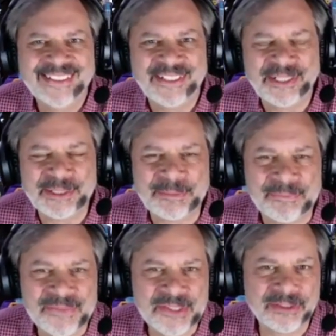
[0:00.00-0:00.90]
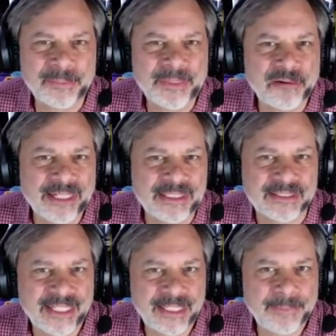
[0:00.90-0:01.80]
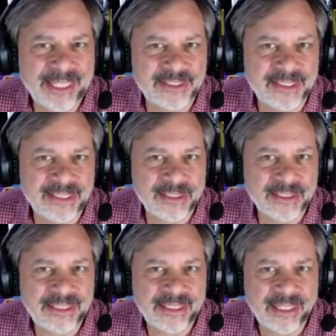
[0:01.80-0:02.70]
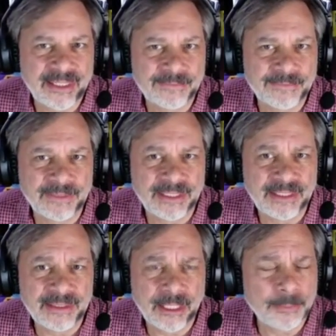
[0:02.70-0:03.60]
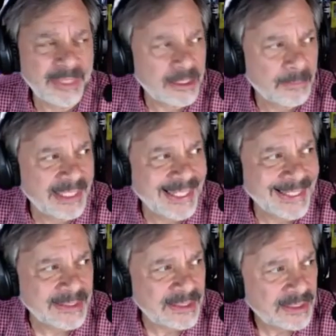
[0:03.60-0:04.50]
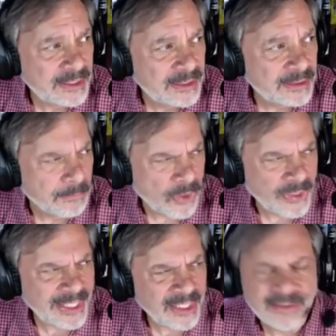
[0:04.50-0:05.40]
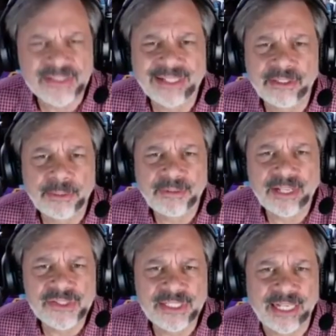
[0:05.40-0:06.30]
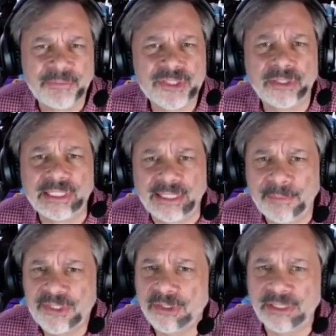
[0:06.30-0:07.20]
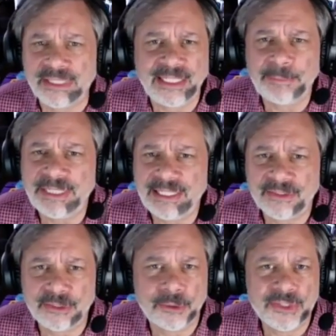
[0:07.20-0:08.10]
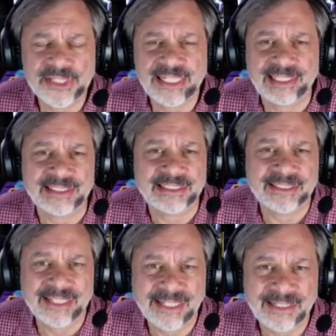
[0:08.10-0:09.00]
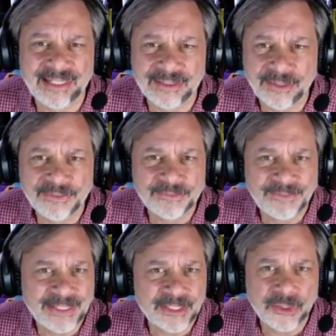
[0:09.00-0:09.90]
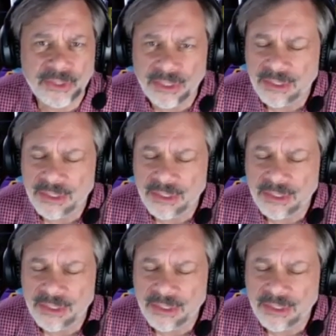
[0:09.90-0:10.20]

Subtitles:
So it'll be great getting back to Italy. I'll be in Modena. Modena? Is that how you pronounce it? I'm sorry, anybody out there who's Italian. I love the vinegar.